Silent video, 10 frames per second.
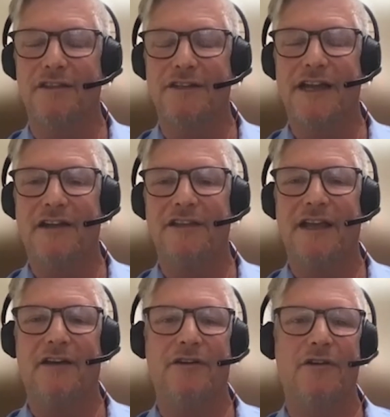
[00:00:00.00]

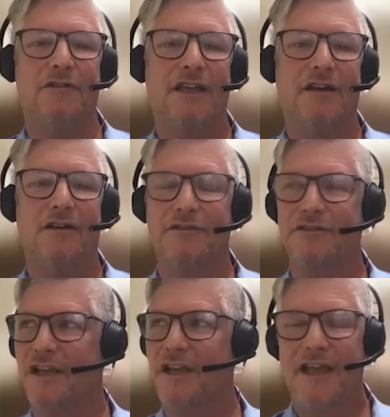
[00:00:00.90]
downtown
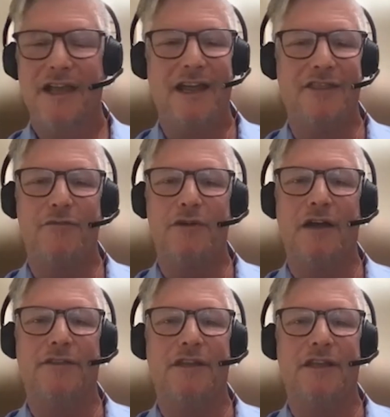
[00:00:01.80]
hotels, and
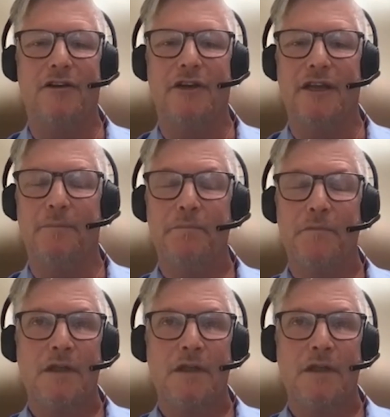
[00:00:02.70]
throughout the area.